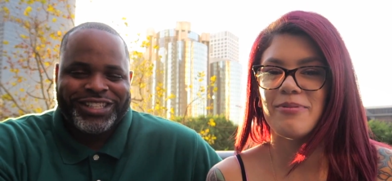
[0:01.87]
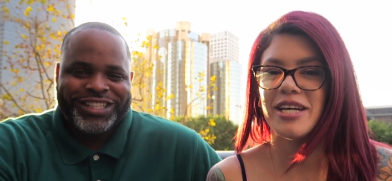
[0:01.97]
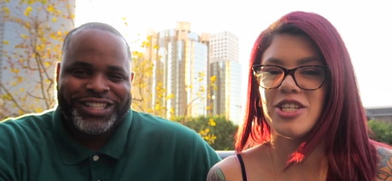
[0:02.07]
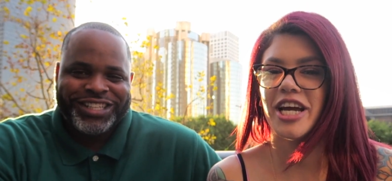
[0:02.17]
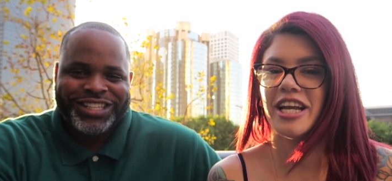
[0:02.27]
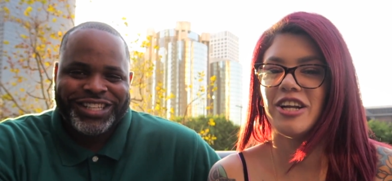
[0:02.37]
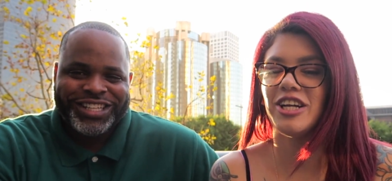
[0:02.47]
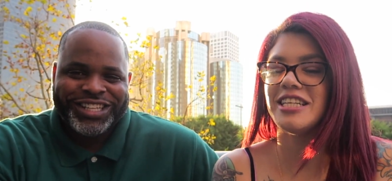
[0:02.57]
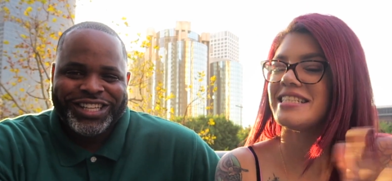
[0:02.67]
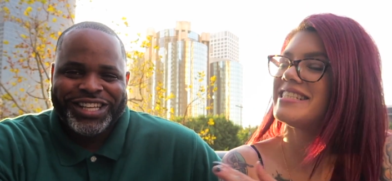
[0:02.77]
Speaker 1: to my
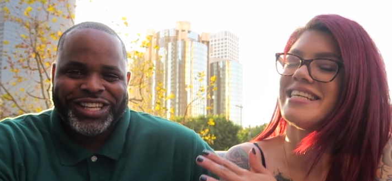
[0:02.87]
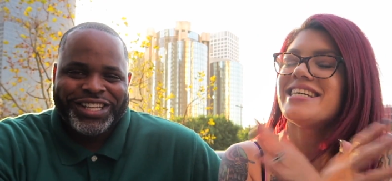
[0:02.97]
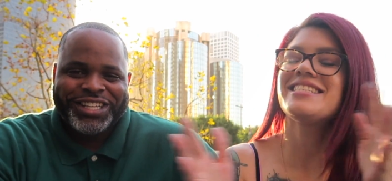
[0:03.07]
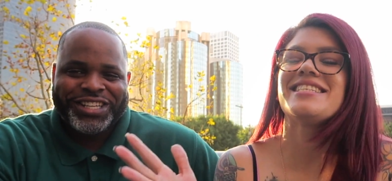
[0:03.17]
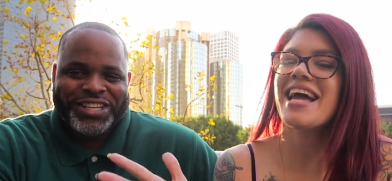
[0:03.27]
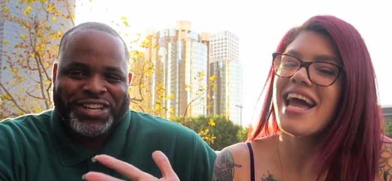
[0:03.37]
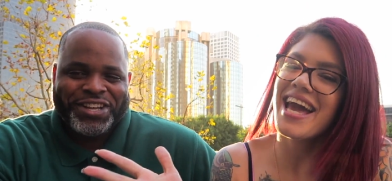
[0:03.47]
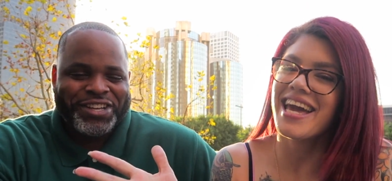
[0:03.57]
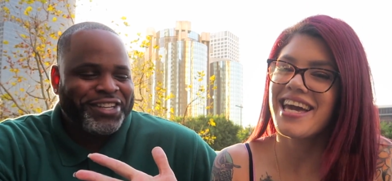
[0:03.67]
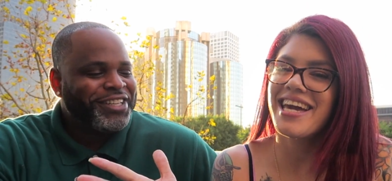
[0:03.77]
channel.
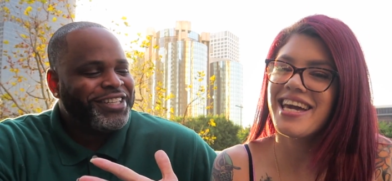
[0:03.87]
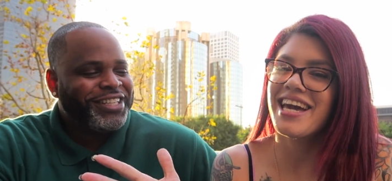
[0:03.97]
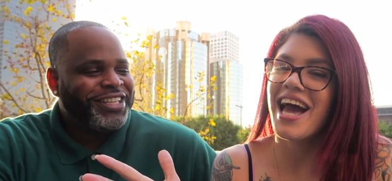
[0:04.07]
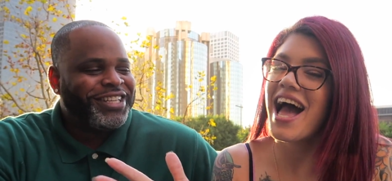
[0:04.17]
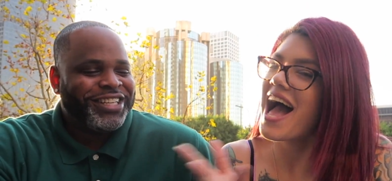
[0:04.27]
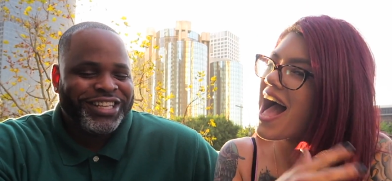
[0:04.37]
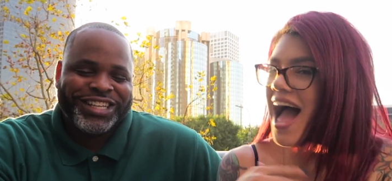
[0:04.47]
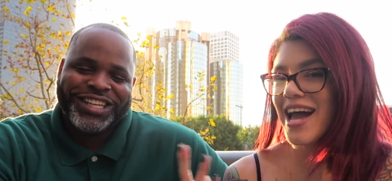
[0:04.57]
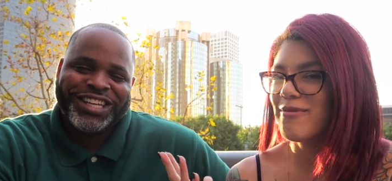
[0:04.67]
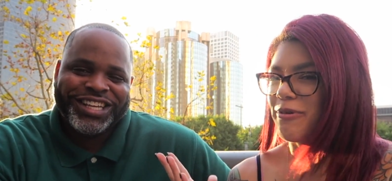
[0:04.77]
Today,
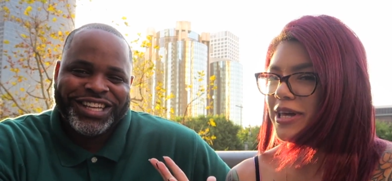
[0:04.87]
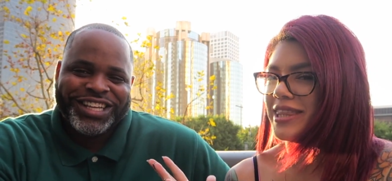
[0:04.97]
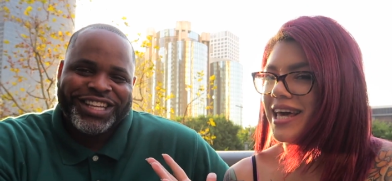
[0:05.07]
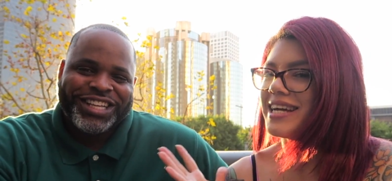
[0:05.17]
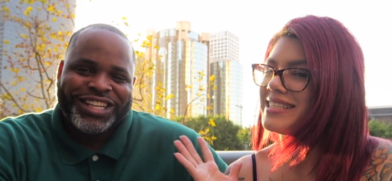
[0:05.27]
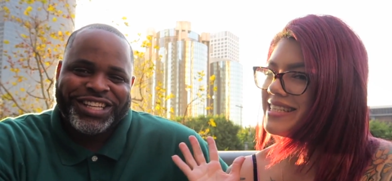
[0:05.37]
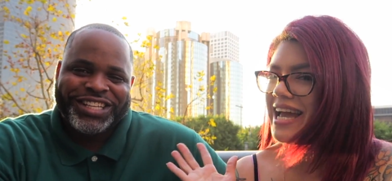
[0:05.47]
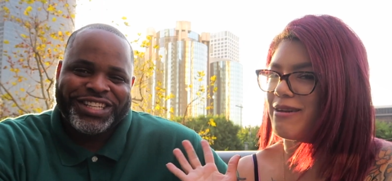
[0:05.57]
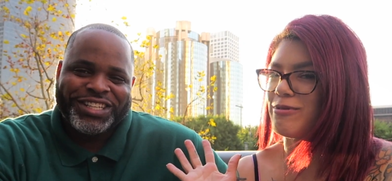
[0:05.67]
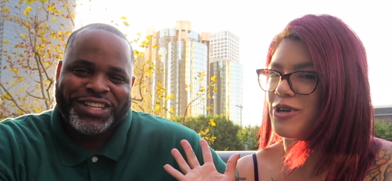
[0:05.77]
I am with
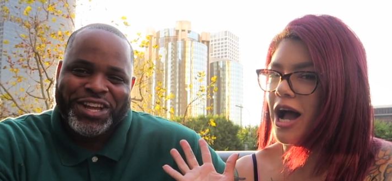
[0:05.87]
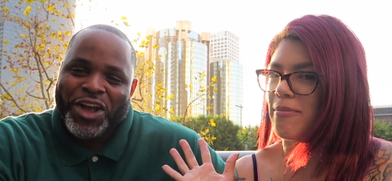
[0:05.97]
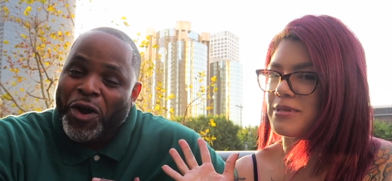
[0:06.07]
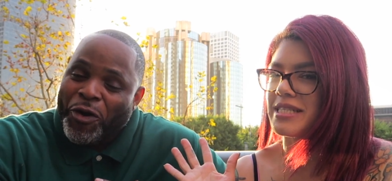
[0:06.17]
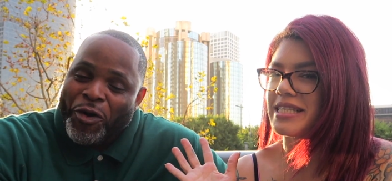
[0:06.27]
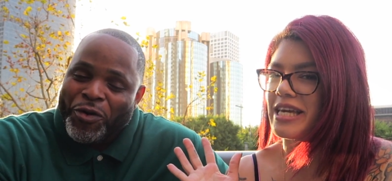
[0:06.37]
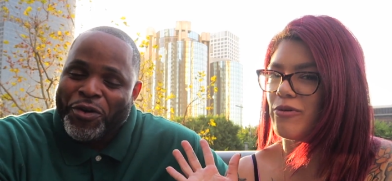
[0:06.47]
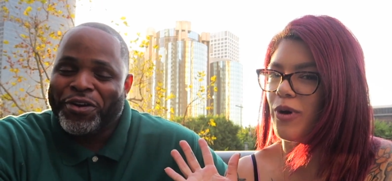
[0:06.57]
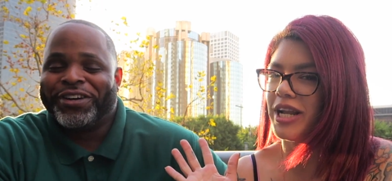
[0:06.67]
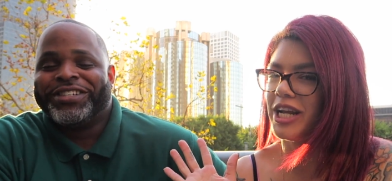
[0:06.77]
Daym Drops,
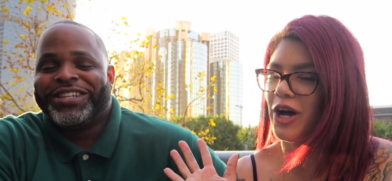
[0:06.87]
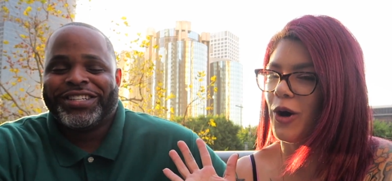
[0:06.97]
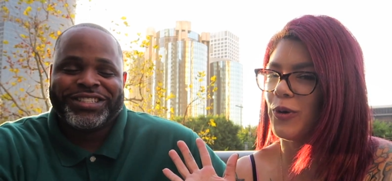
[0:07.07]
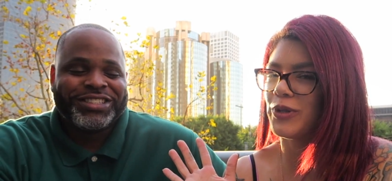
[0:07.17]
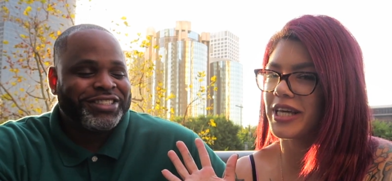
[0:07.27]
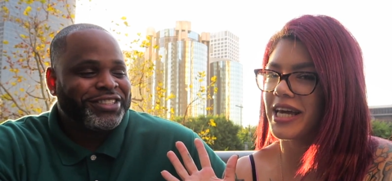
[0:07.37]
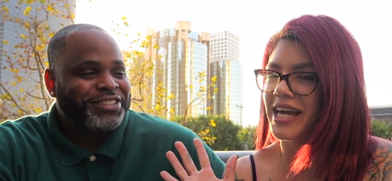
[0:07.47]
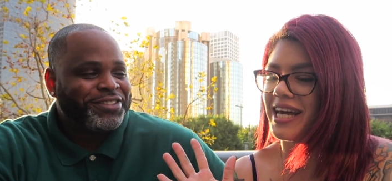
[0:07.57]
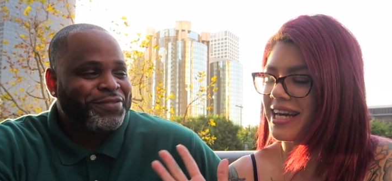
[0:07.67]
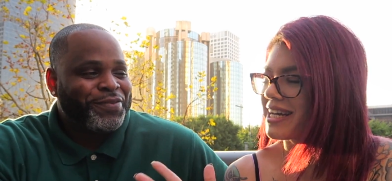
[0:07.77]
the one and
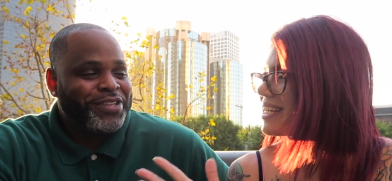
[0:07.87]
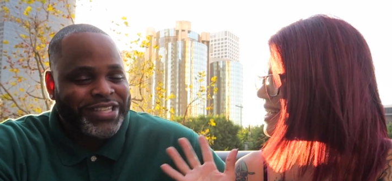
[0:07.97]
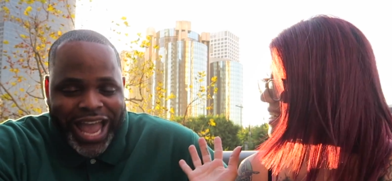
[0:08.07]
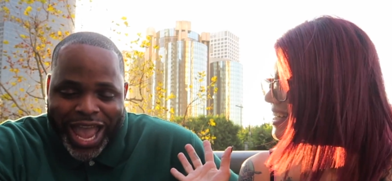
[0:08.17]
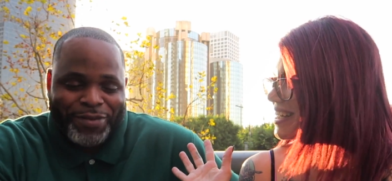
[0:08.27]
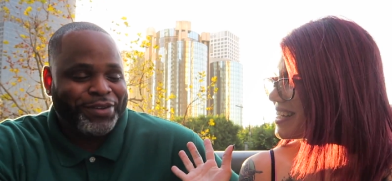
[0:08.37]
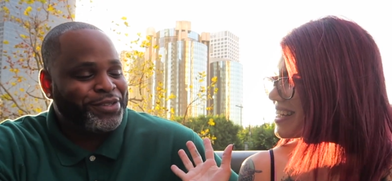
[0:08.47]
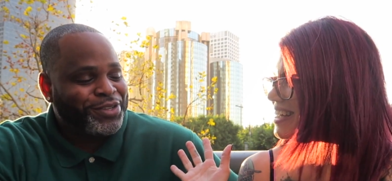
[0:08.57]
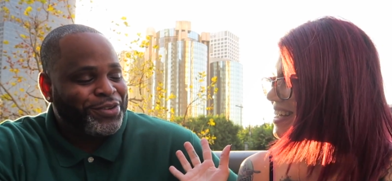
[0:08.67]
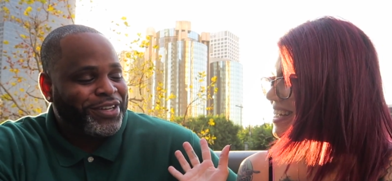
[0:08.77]
only.
Speaker 2: What's happening?
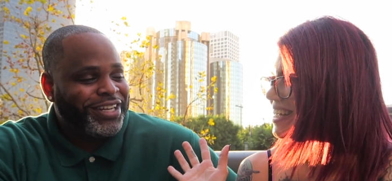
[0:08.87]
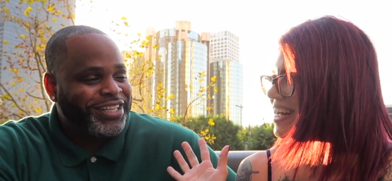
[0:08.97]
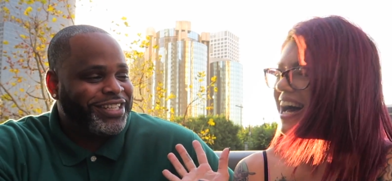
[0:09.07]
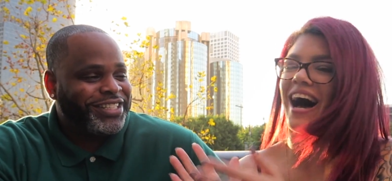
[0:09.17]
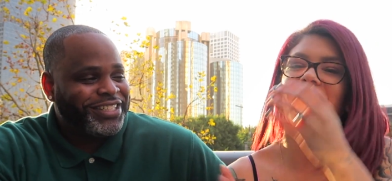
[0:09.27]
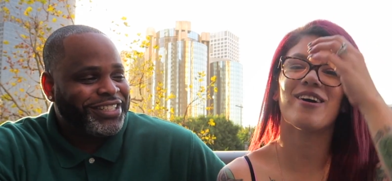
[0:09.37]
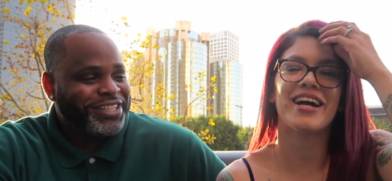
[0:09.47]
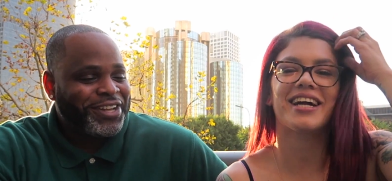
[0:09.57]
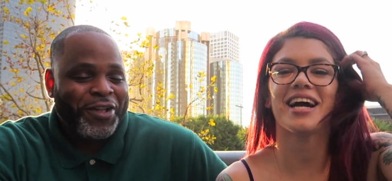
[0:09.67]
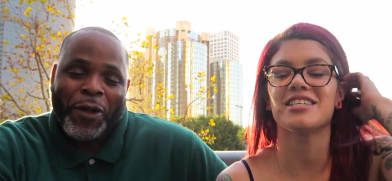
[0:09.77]
What's going on?
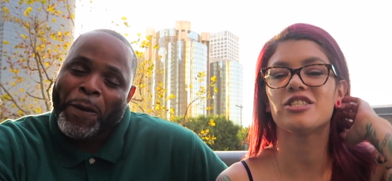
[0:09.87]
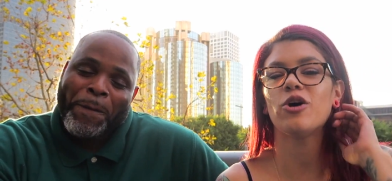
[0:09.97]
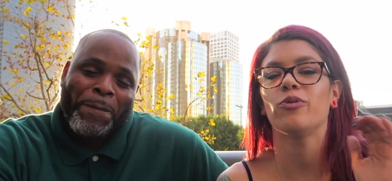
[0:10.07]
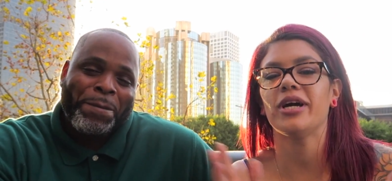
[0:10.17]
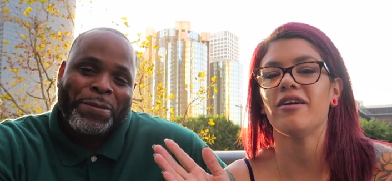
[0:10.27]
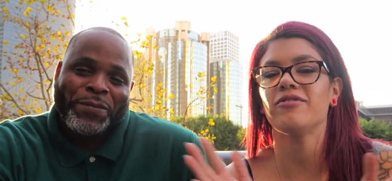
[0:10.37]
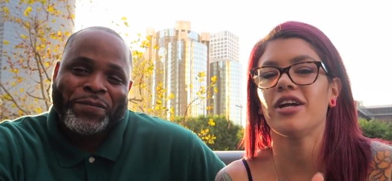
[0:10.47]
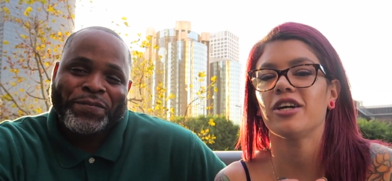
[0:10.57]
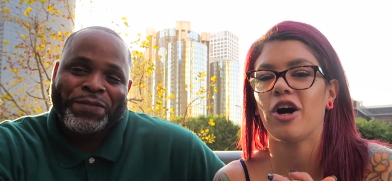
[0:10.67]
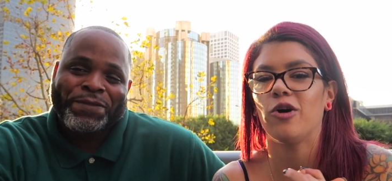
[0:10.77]
Speaker 1: Alright guys, so we have
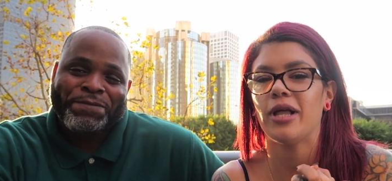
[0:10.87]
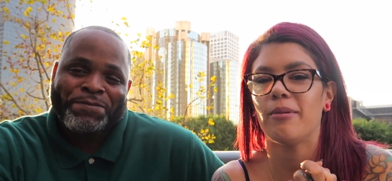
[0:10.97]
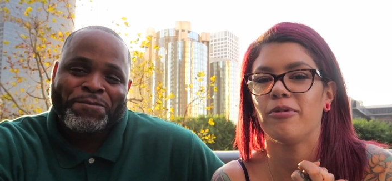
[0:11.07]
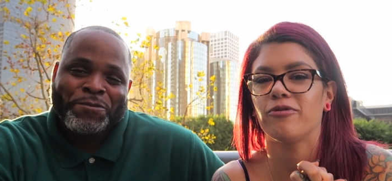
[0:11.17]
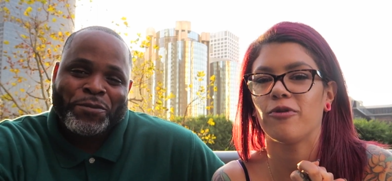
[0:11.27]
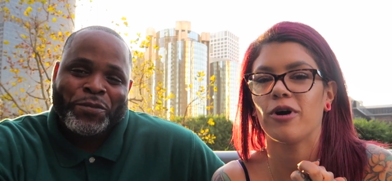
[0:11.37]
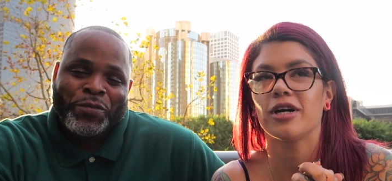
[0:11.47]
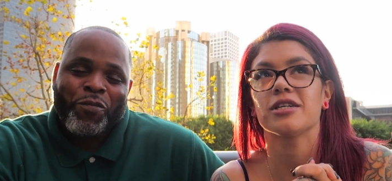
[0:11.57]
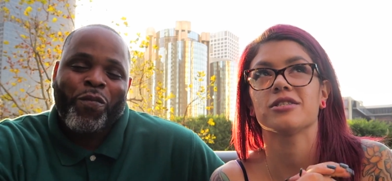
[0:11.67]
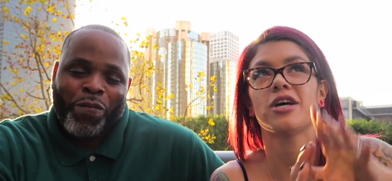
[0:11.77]
done a collab
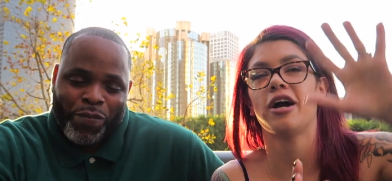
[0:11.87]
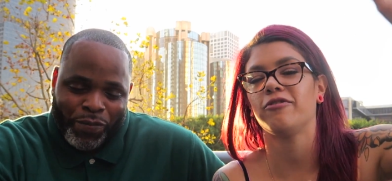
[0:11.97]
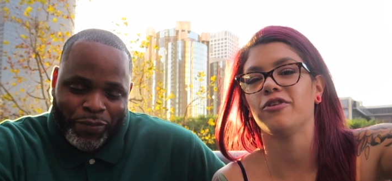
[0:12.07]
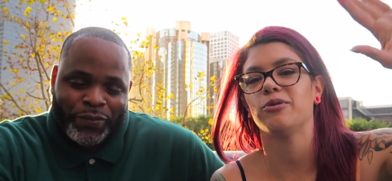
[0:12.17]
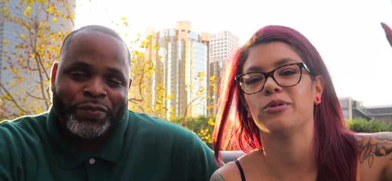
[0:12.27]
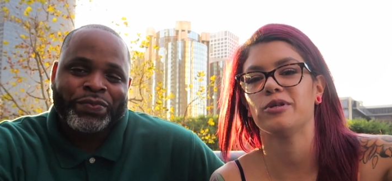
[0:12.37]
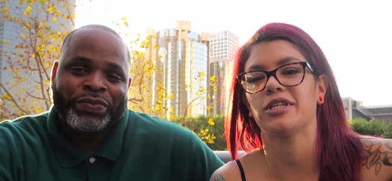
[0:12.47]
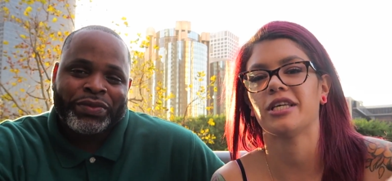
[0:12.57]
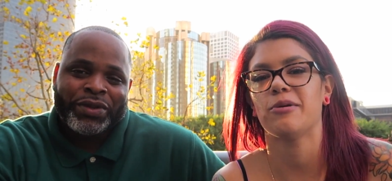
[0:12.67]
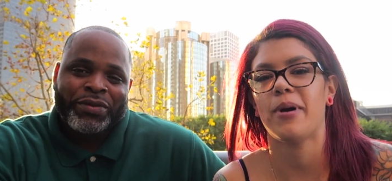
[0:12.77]
before. Sorry for the
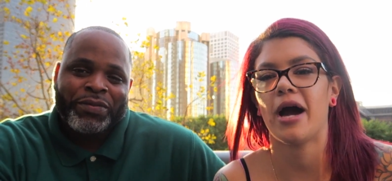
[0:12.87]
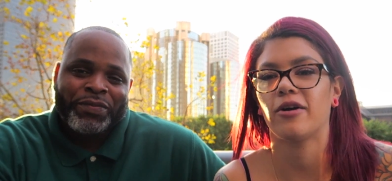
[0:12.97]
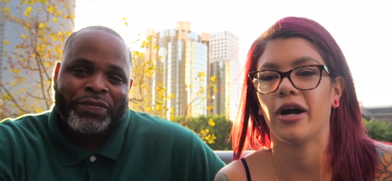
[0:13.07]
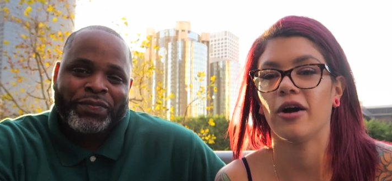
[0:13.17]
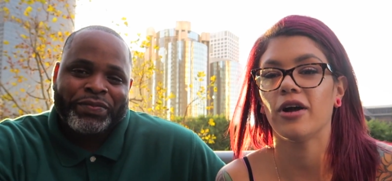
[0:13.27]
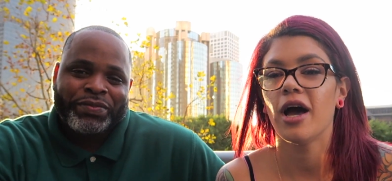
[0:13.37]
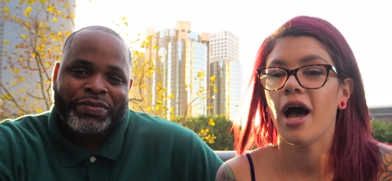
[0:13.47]
music in the background.